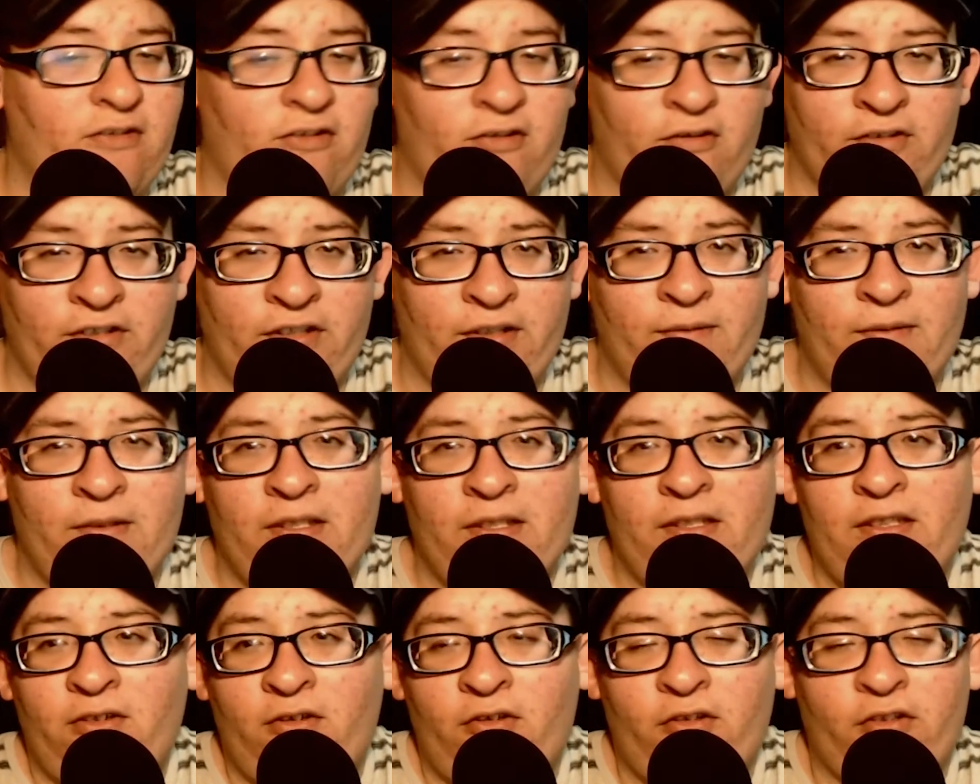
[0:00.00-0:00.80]
Hold up,
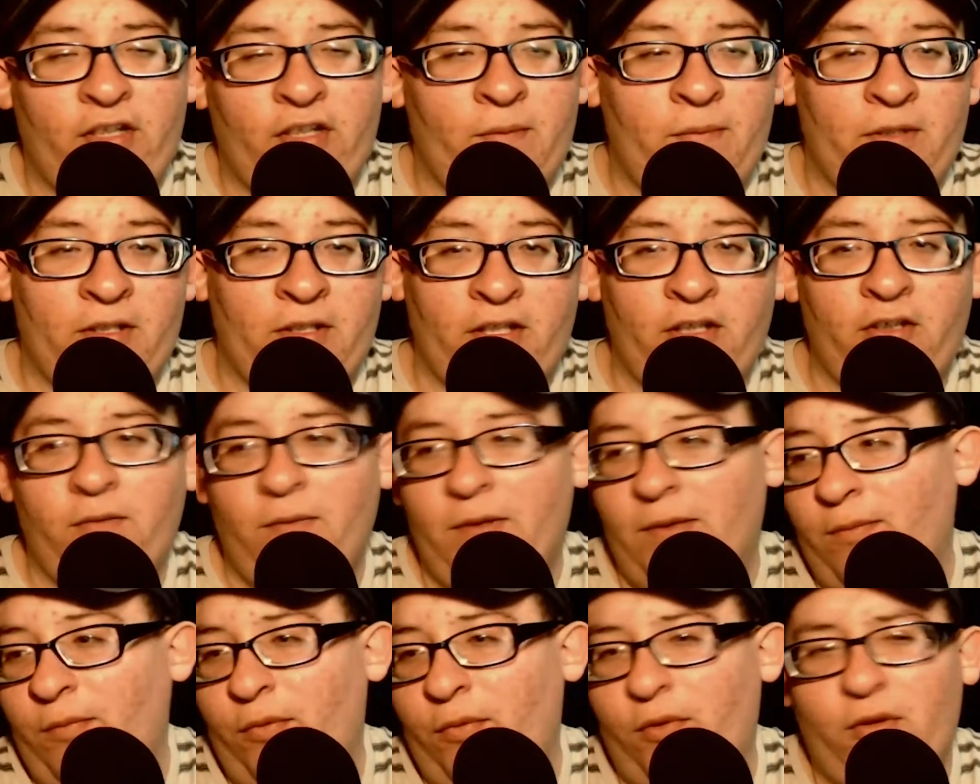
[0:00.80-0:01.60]
hold up a little
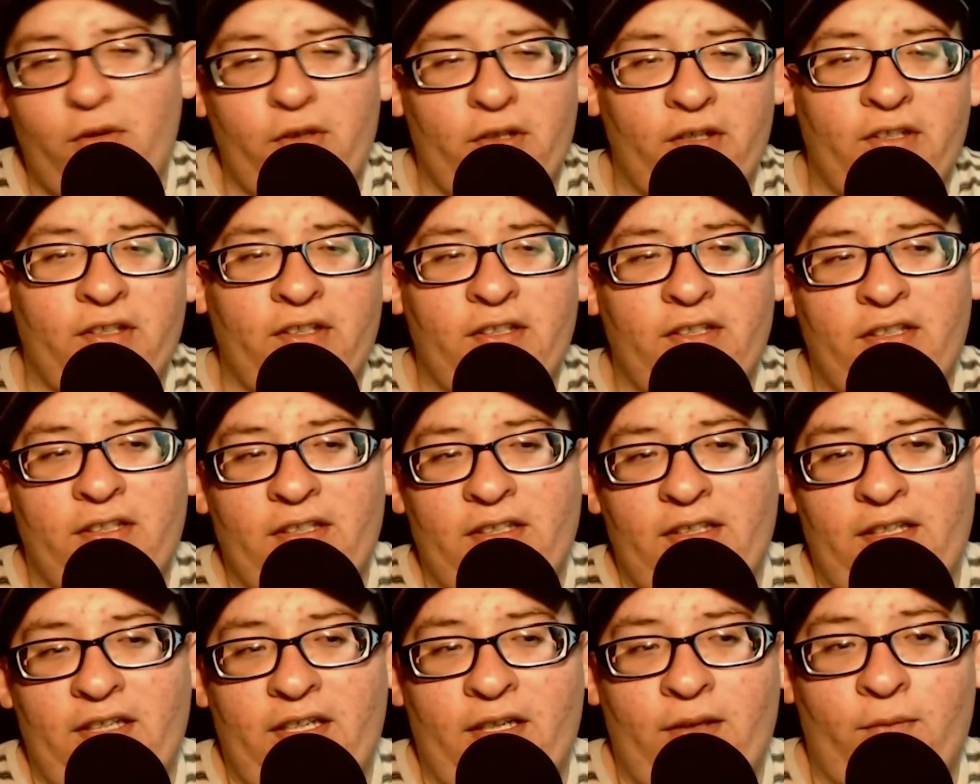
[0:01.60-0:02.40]
bit more,
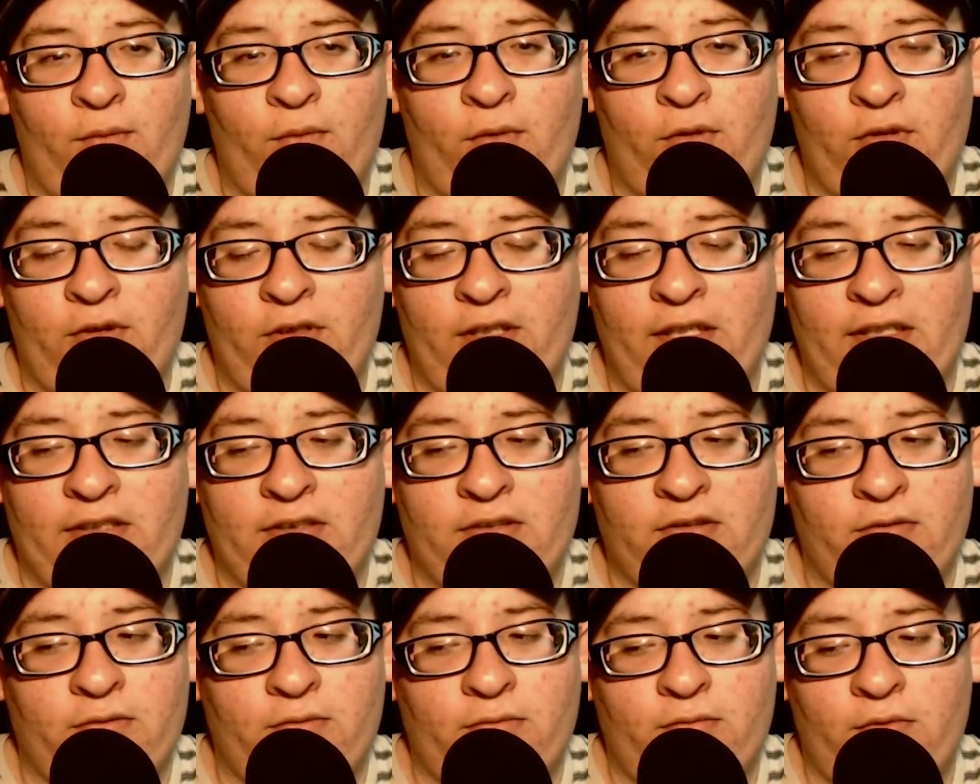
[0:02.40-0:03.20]
and we'll get
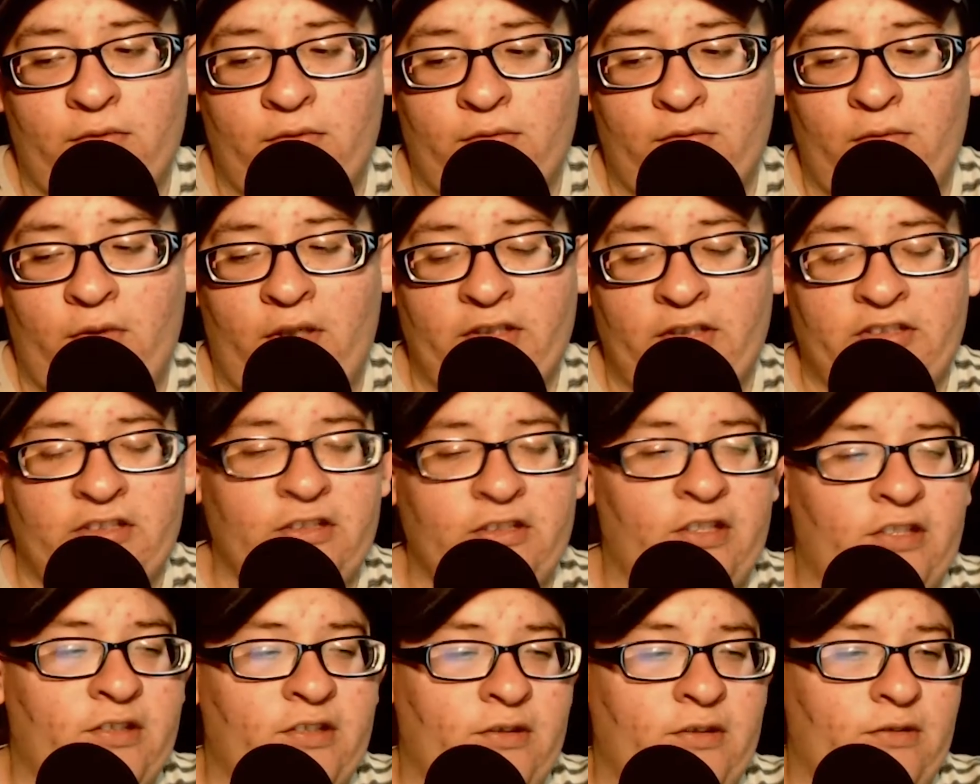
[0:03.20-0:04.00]
to we'll watch
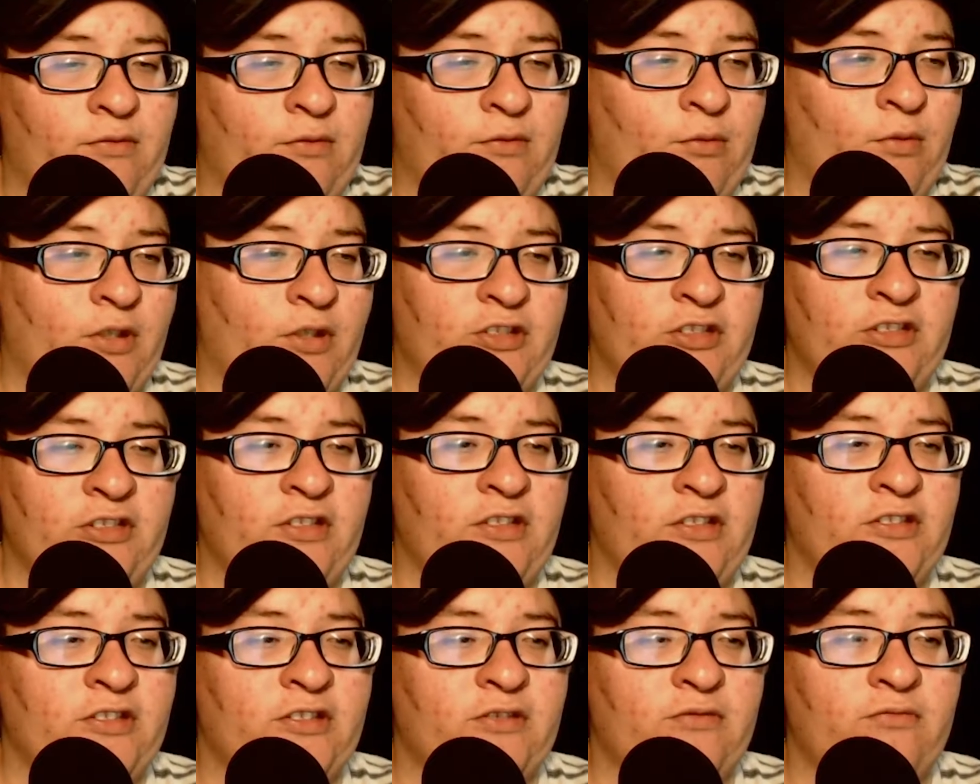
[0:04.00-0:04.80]
another watch
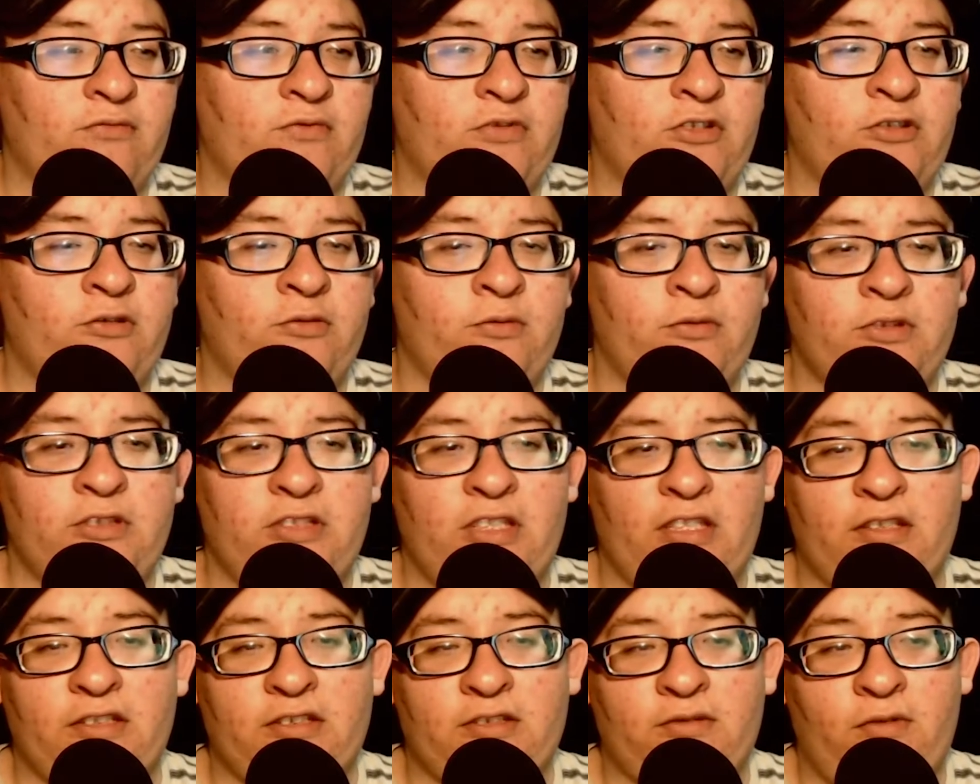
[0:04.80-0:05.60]
another
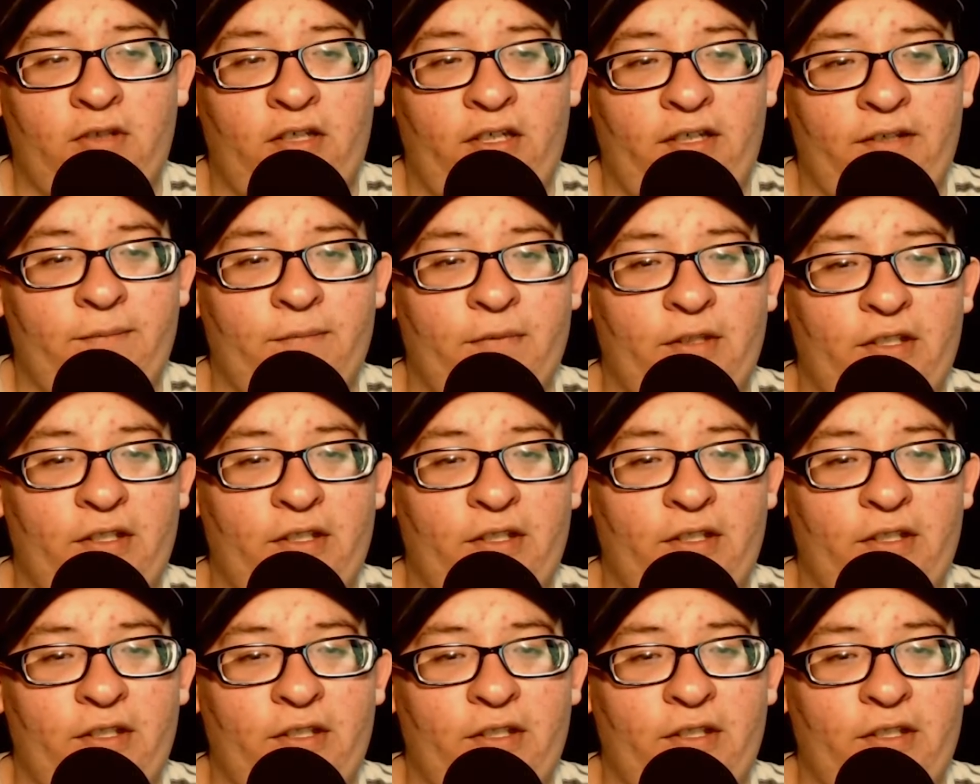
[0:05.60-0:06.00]
Suicide Squad.